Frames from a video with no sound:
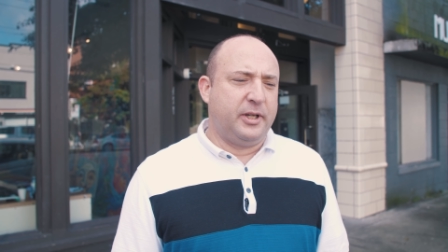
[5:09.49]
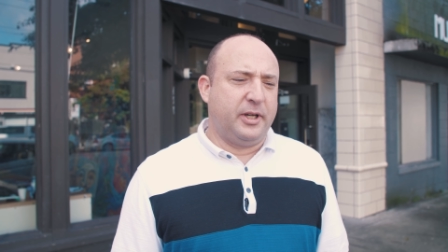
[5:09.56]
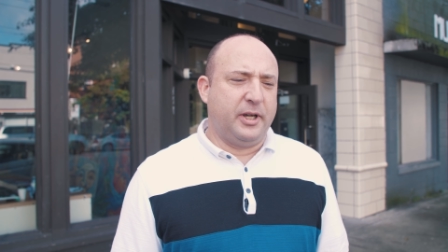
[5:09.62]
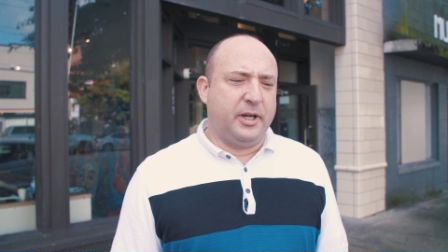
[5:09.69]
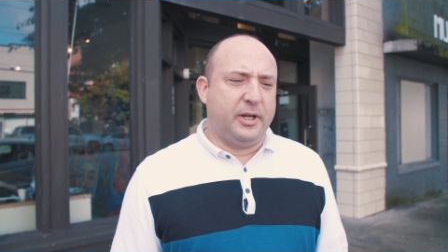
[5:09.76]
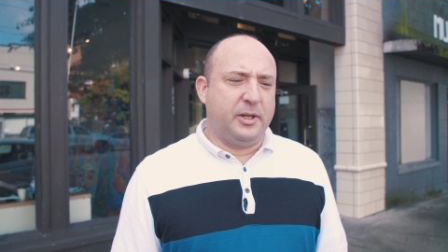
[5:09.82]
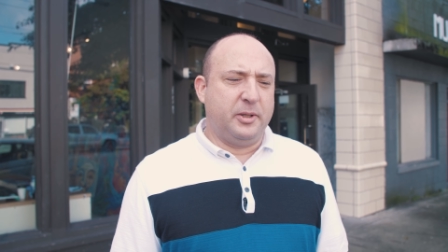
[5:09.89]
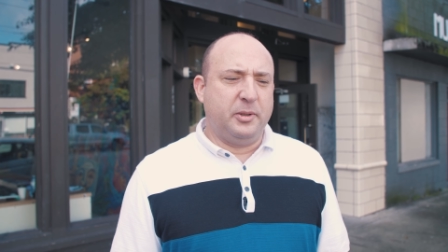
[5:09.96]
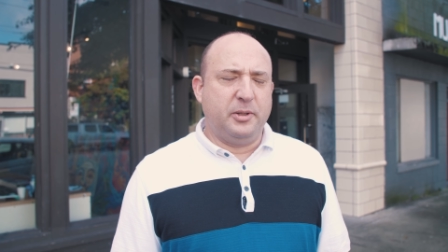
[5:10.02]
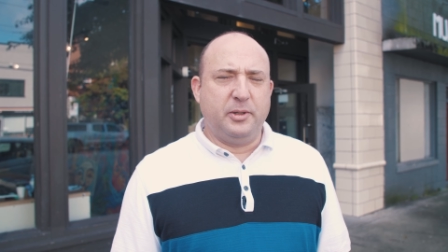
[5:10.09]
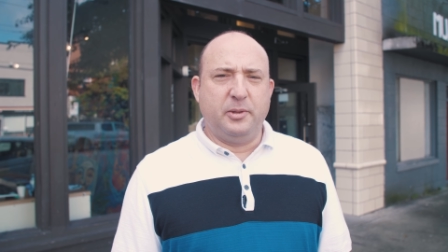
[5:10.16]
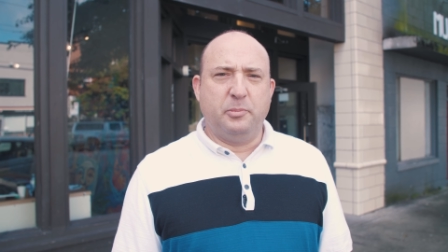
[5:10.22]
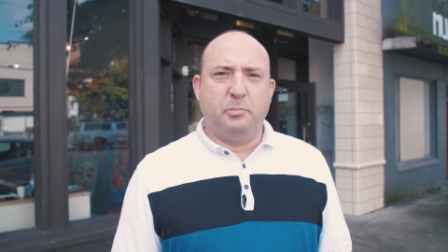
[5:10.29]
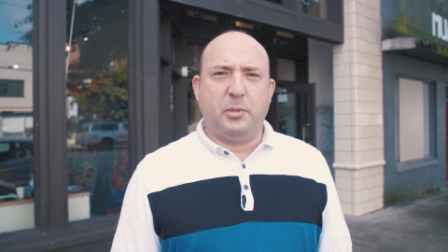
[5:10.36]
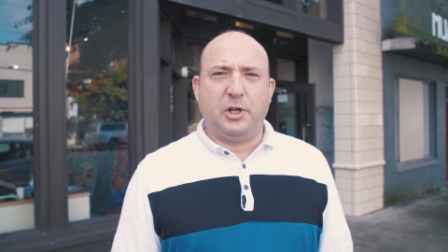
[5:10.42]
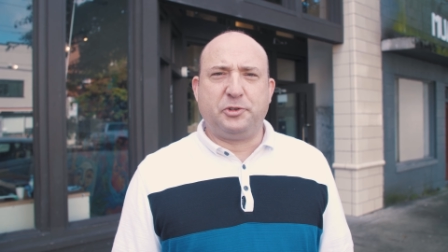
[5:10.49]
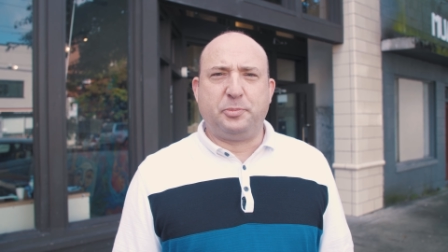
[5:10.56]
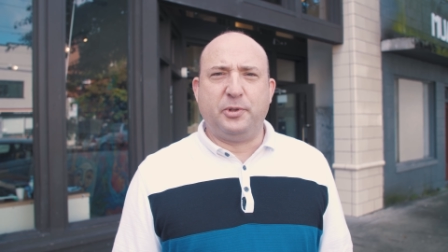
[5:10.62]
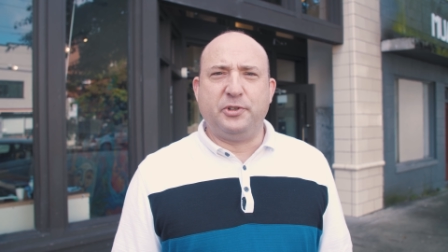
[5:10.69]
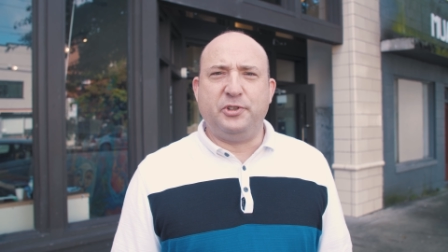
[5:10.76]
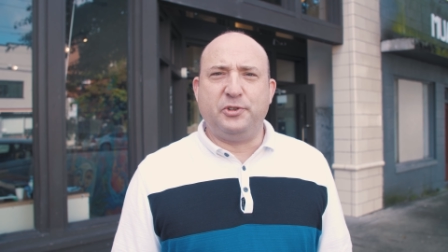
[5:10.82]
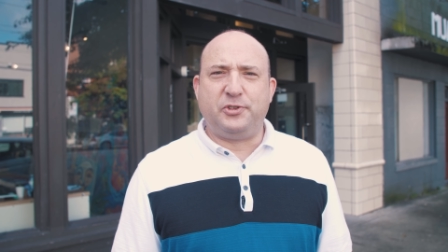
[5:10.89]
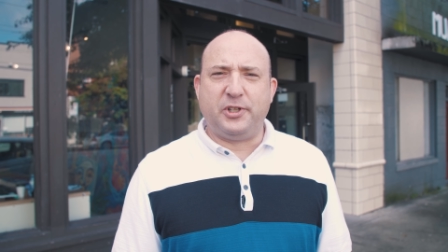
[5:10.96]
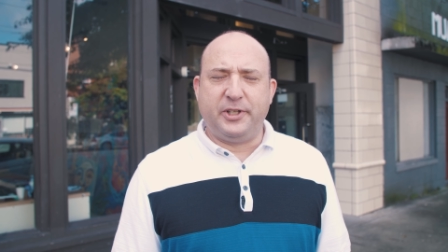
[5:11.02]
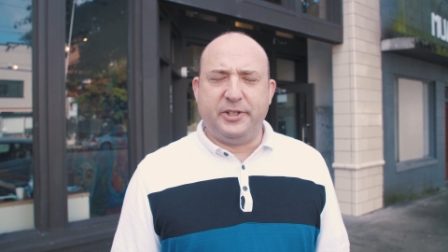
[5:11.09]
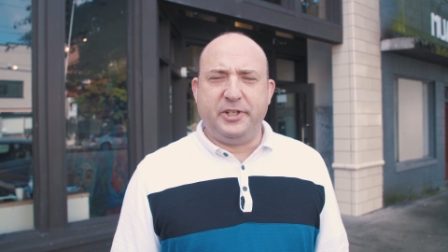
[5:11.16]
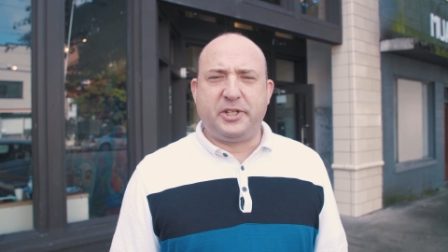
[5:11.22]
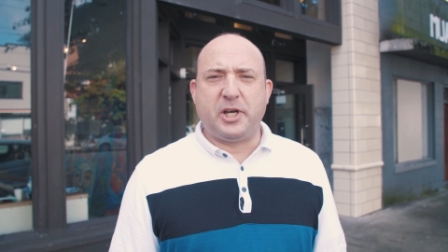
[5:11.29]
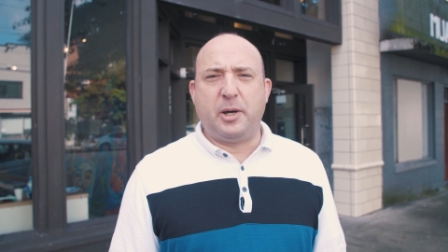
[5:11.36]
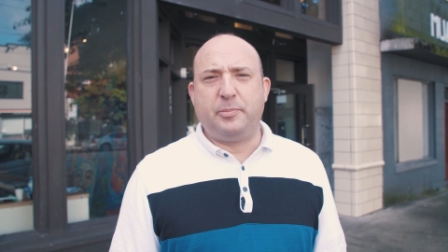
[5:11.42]
uh, multiple
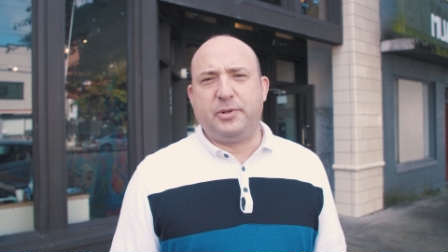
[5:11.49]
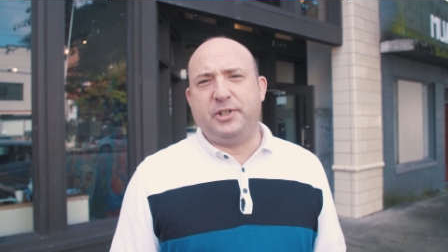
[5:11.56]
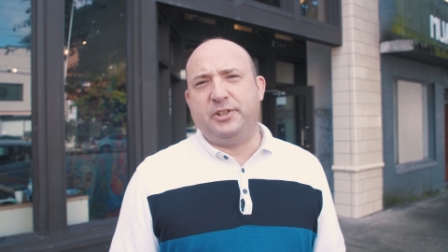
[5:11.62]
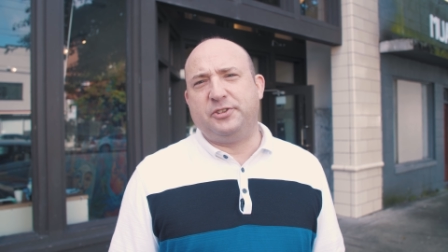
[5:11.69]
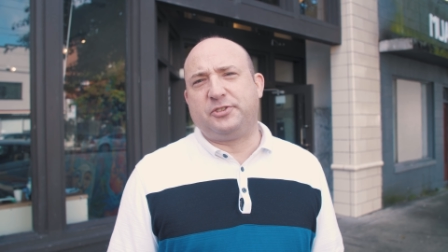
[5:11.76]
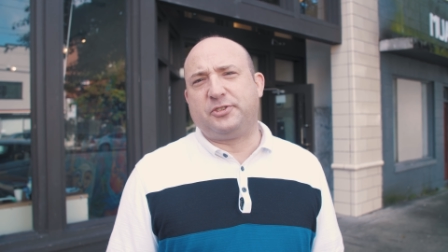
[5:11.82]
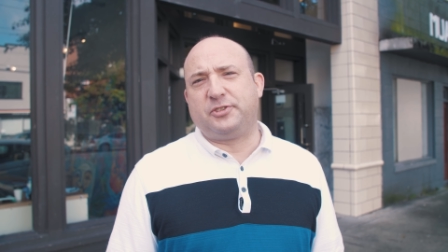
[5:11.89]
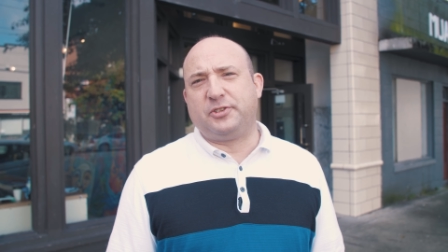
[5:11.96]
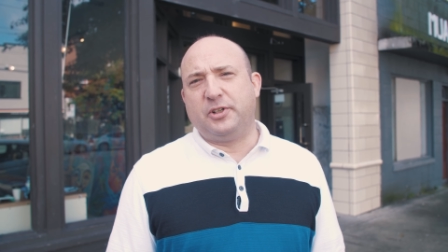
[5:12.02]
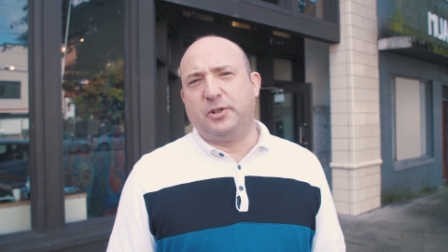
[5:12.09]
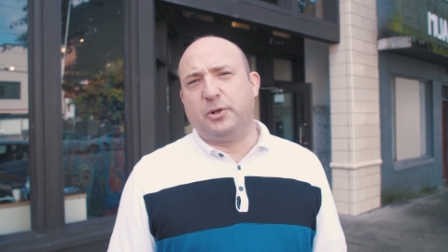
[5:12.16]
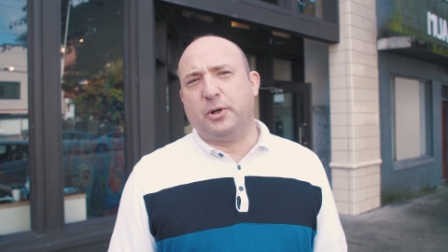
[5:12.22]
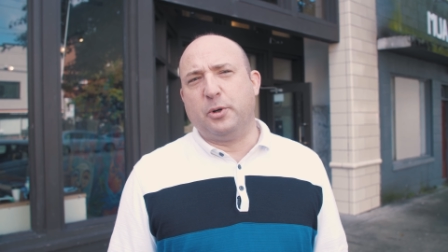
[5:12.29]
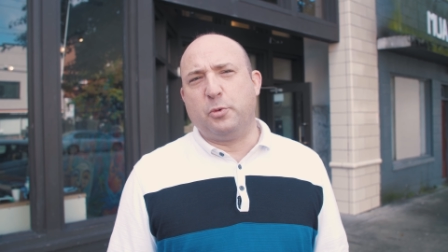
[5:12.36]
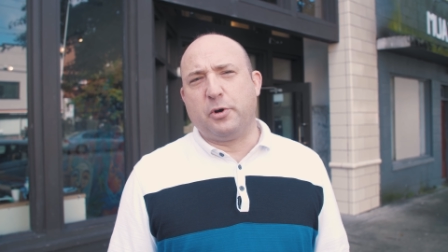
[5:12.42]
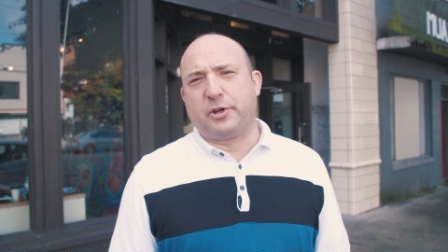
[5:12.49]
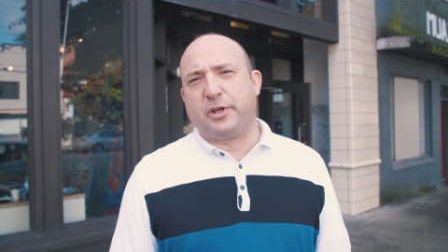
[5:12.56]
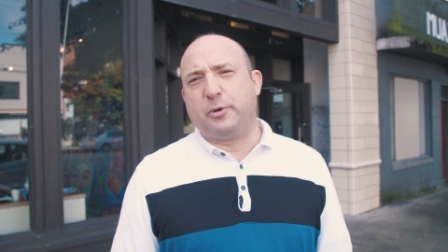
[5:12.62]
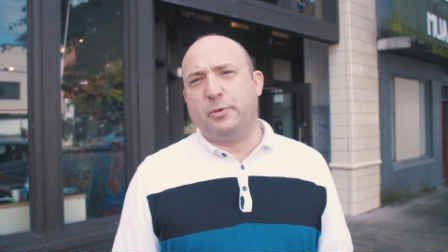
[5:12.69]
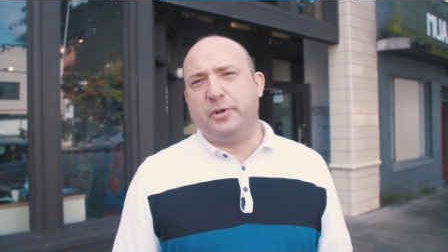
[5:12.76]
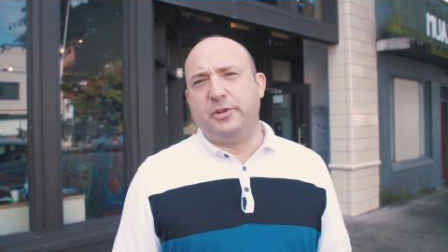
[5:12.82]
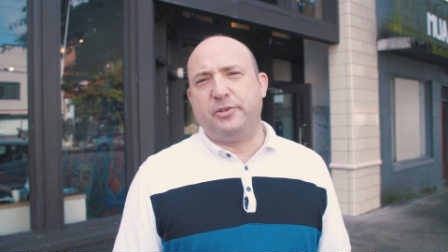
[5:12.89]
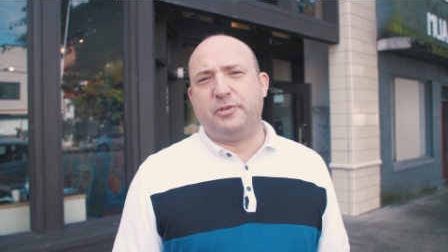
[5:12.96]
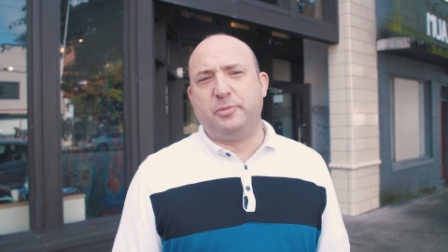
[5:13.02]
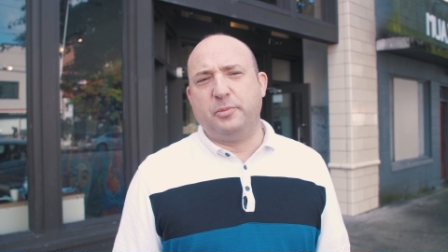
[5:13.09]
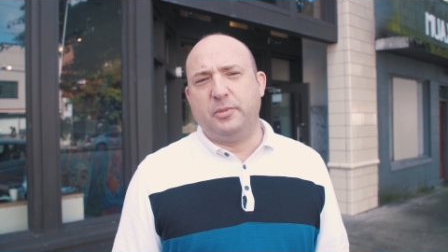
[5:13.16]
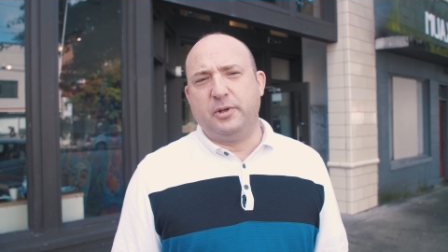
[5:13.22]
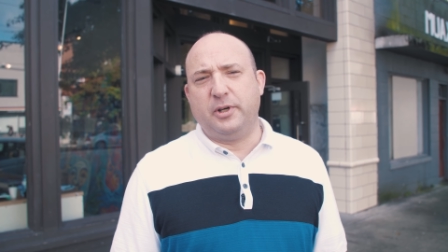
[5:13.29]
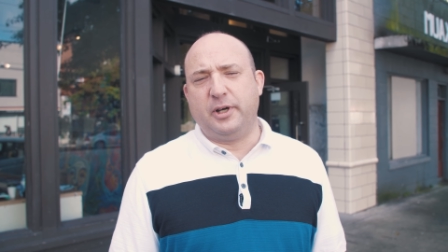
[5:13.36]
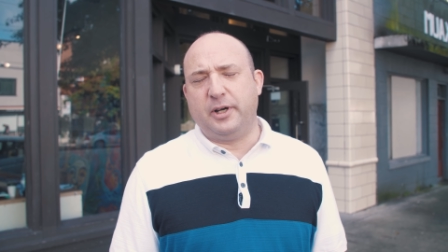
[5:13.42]
utility companies or working with
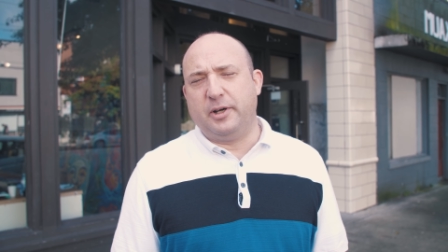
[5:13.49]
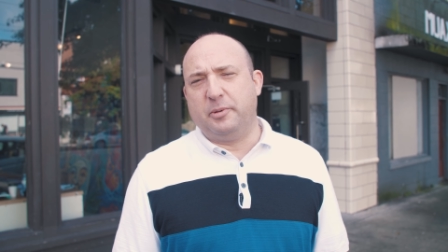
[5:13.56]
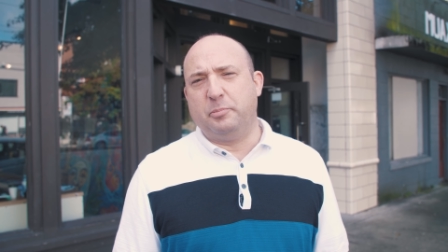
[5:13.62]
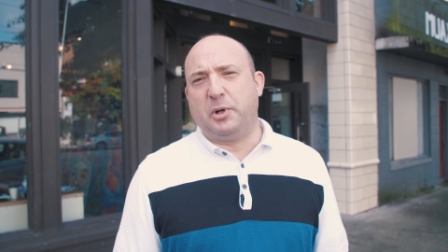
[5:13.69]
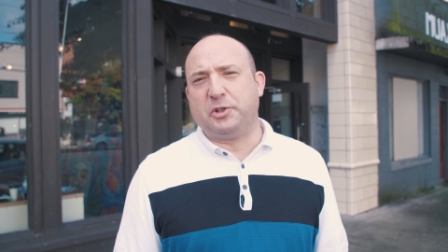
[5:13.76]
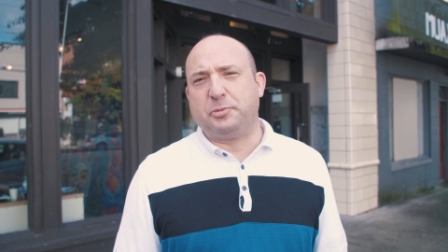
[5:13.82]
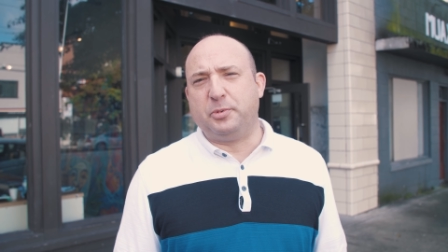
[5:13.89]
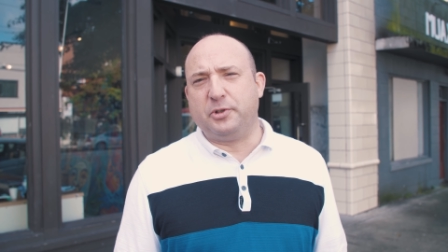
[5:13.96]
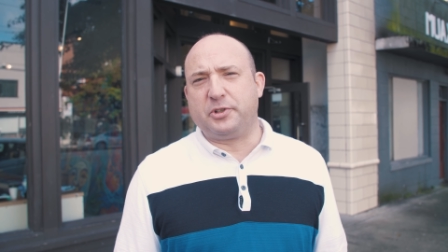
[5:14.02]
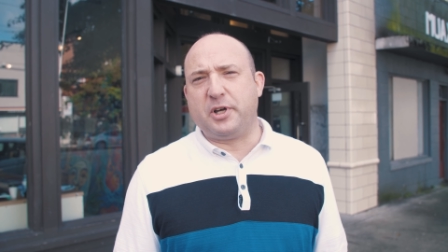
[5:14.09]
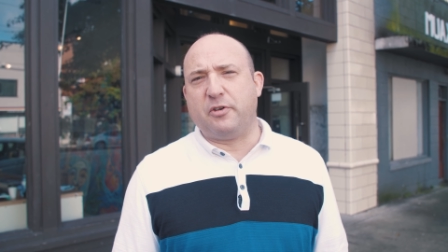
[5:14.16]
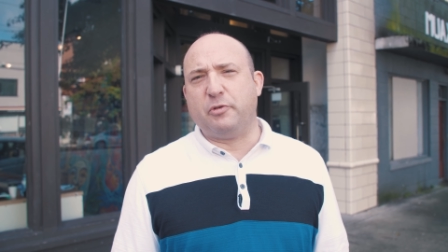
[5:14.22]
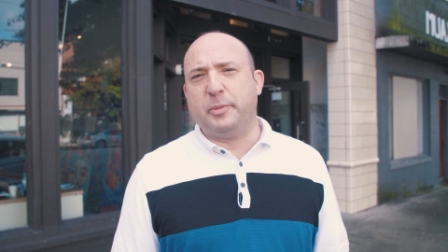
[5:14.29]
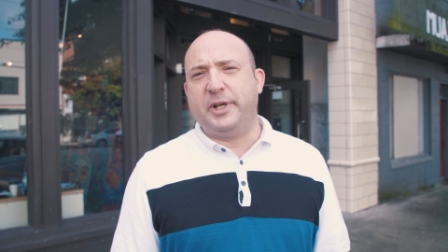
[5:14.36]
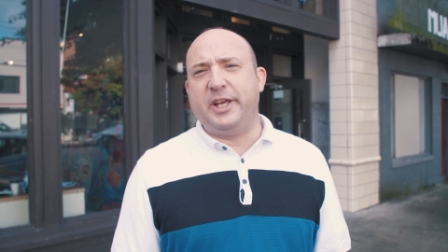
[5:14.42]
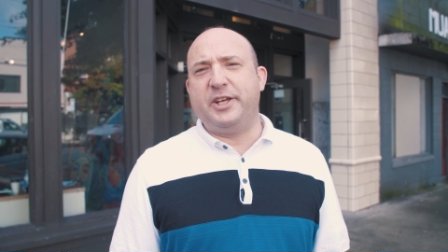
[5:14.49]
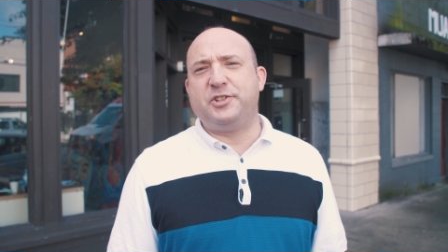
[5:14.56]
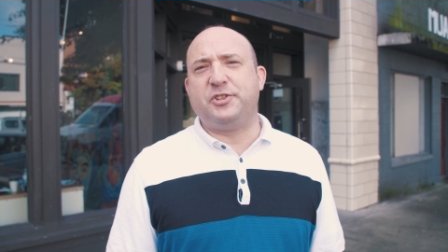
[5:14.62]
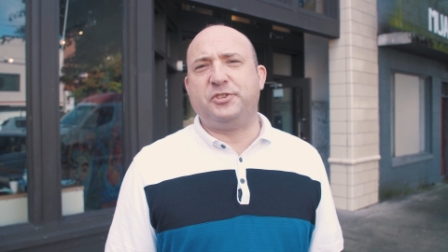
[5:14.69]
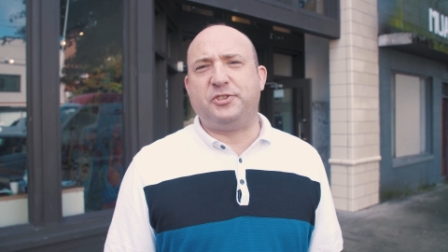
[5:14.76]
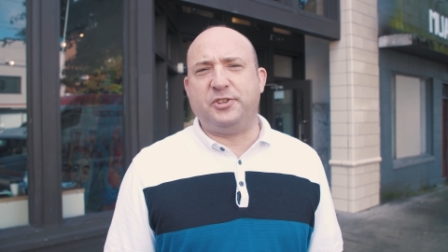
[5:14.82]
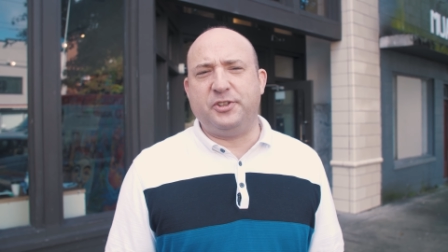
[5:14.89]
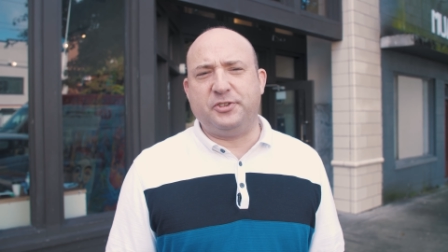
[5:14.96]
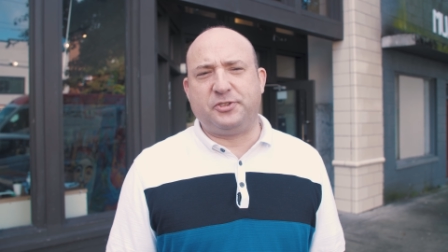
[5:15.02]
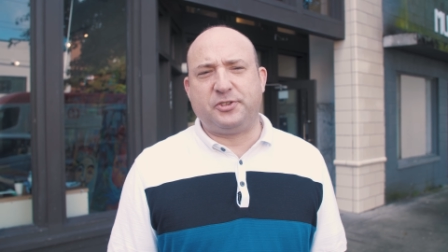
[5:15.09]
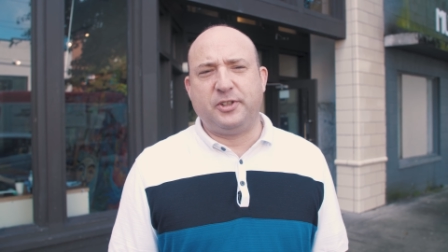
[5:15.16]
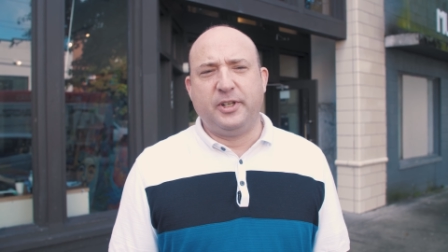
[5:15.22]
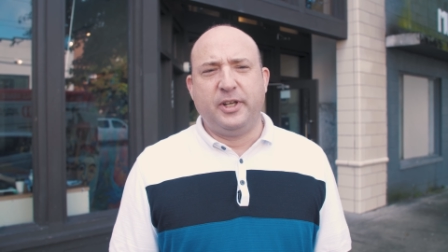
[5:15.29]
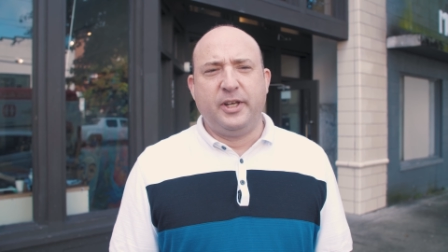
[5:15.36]
uh, multiple government agencies.